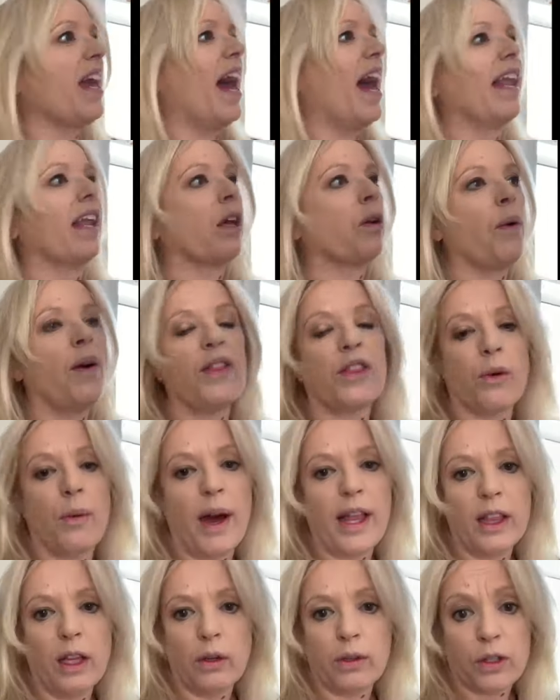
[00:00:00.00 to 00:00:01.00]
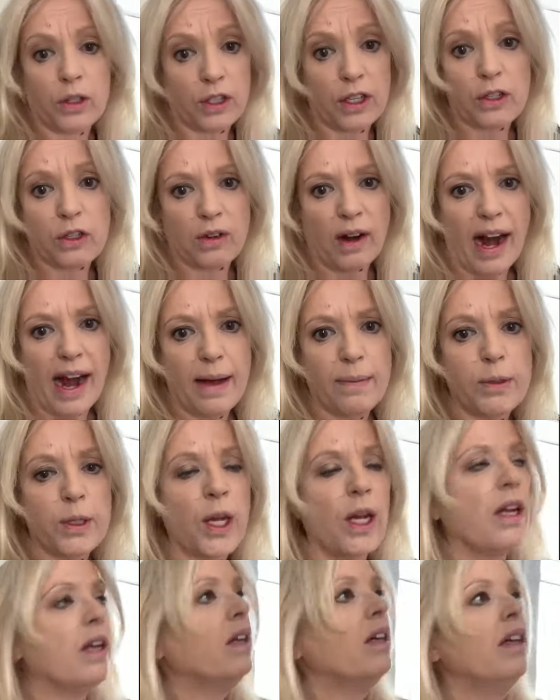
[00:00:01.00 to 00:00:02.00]
eloquent the way Lucas describes
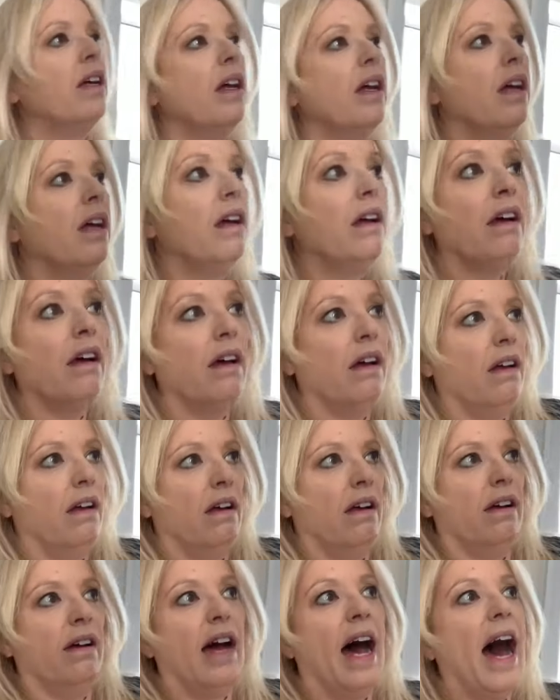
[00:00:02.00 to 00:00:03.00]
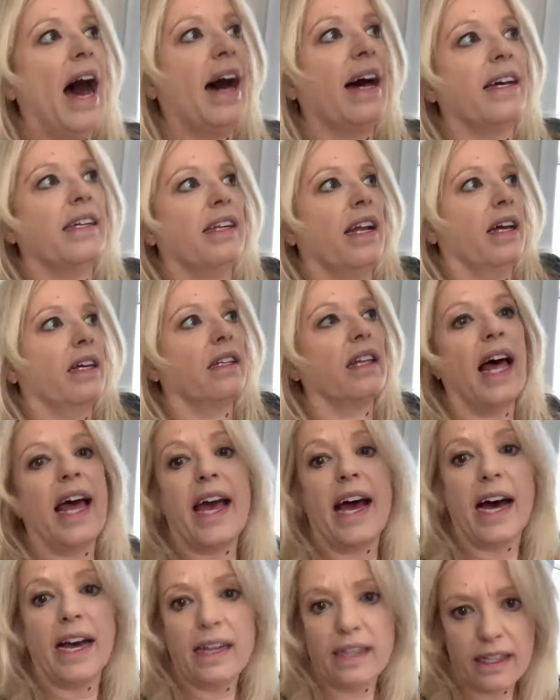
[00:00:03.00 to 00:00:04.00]
Han,
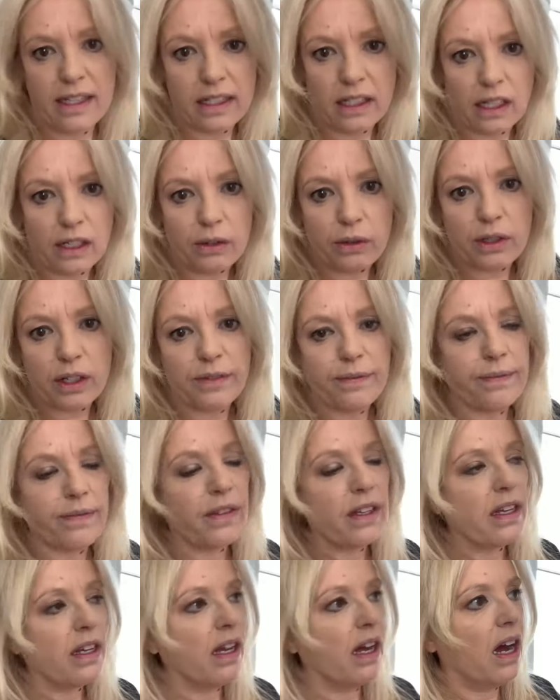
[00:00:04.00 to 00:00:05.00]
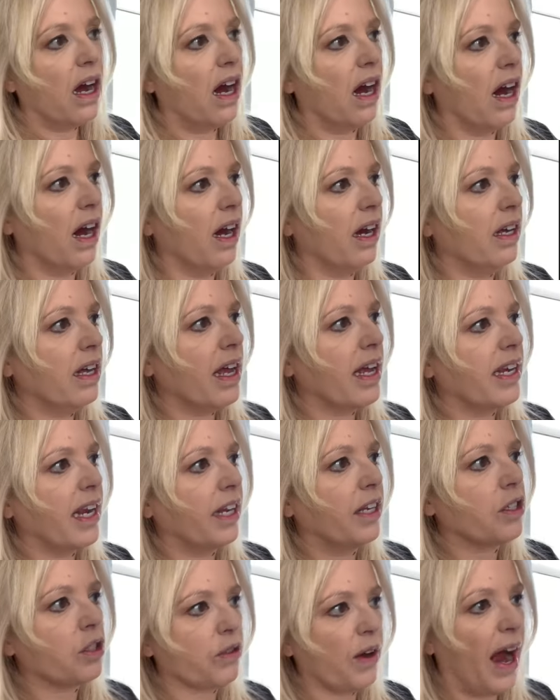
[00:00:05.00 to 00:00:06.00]
Leia, and Luke. Uh, and he
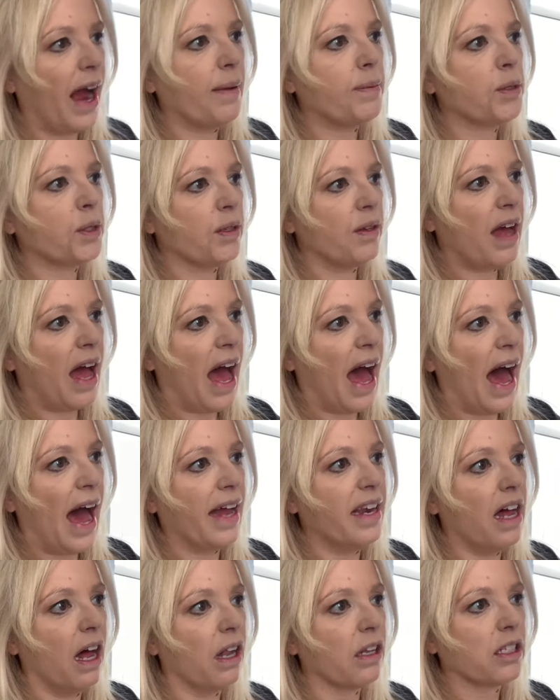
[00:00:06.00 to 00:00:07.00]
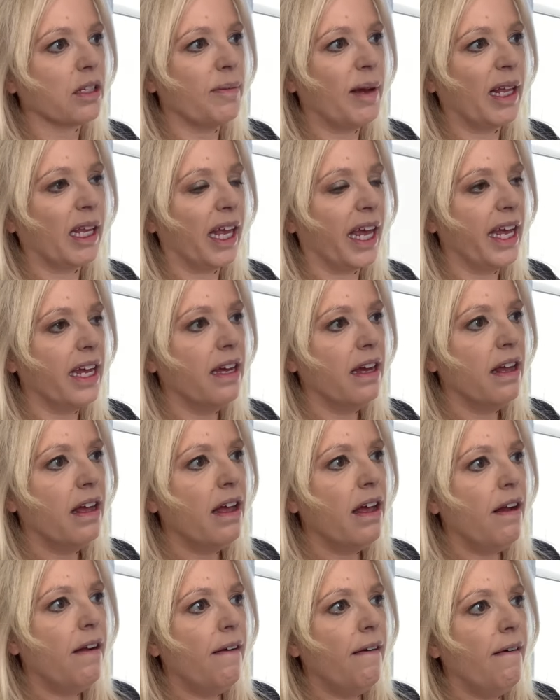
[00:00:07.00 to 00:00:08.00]
describes Han ultimately
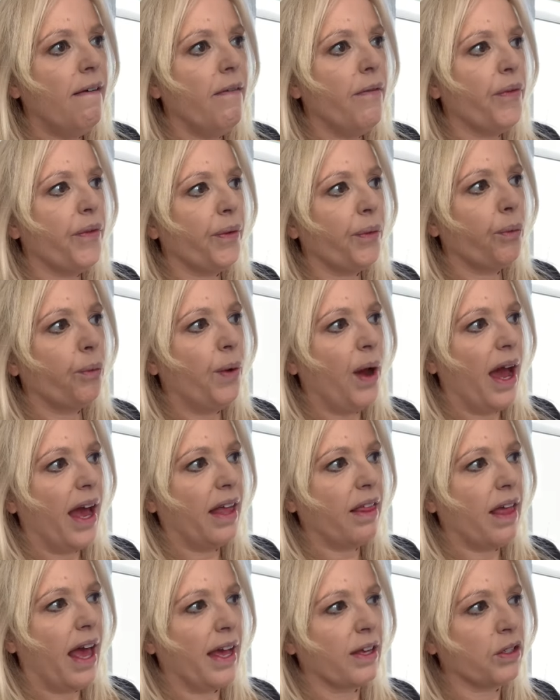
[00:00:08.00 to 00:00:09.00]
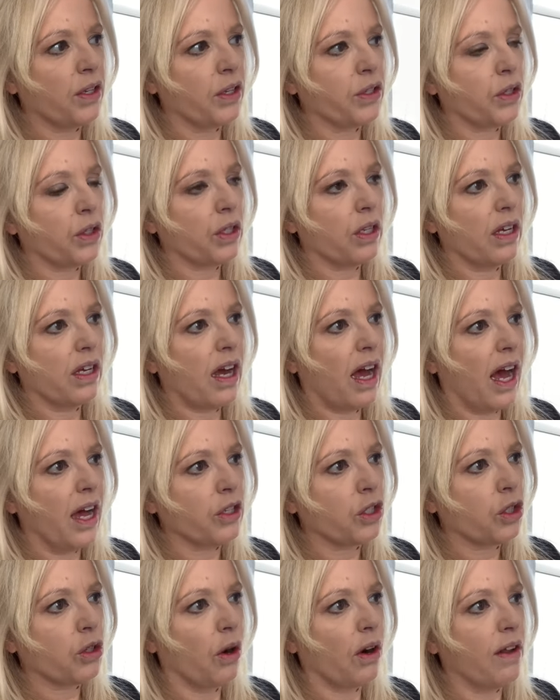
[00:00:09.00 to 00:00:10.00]
as this uh,
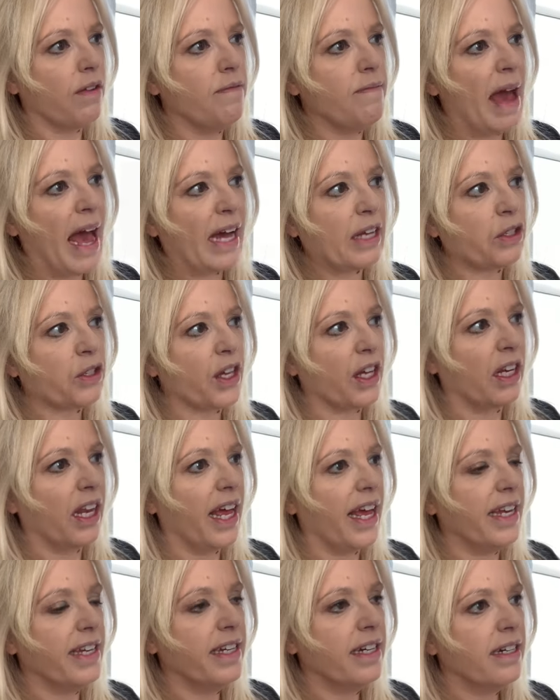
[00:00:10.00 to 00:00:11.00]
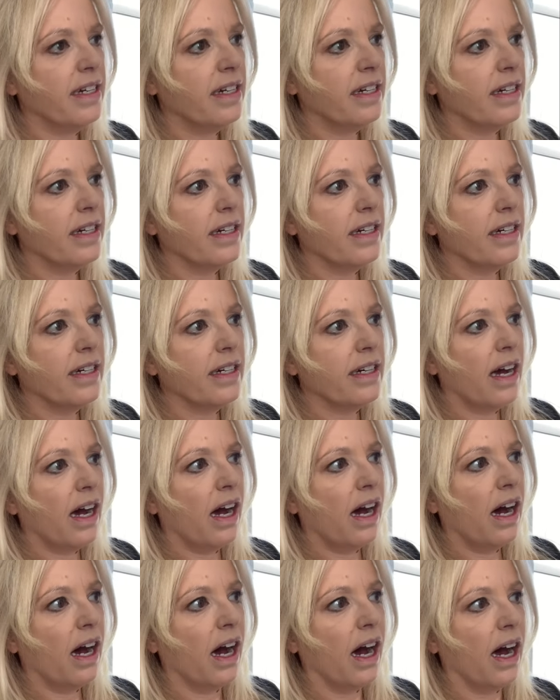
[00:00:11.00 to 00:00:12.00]
sort of masculine,
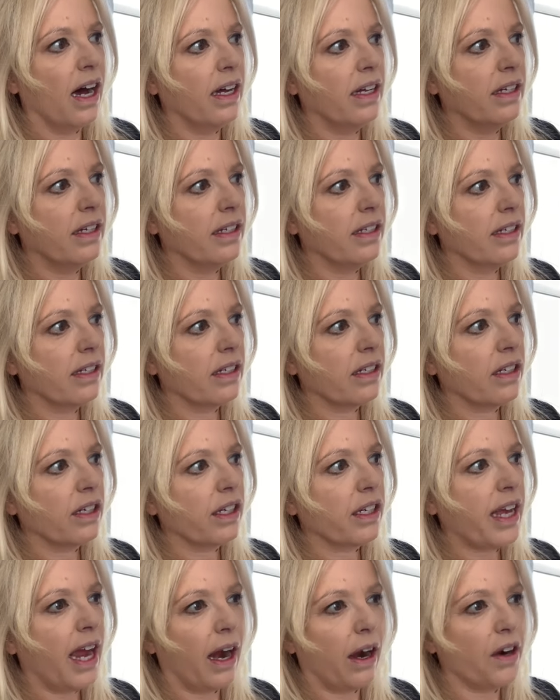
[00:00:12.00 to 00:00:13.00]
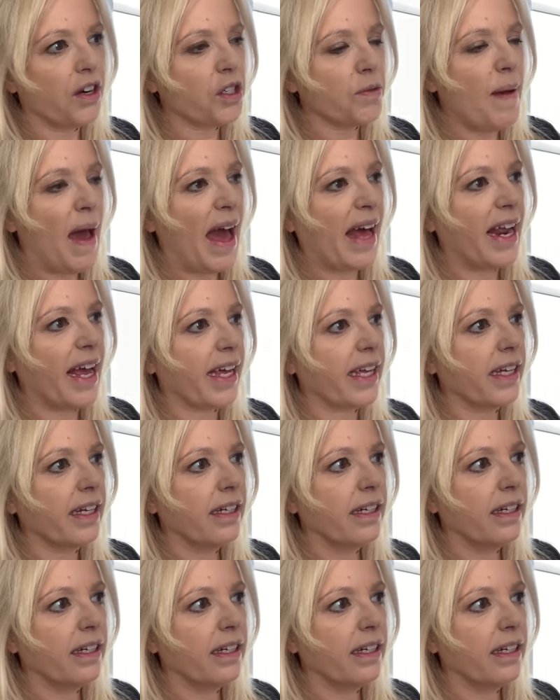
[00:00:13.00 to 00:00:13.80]
uh, charismatic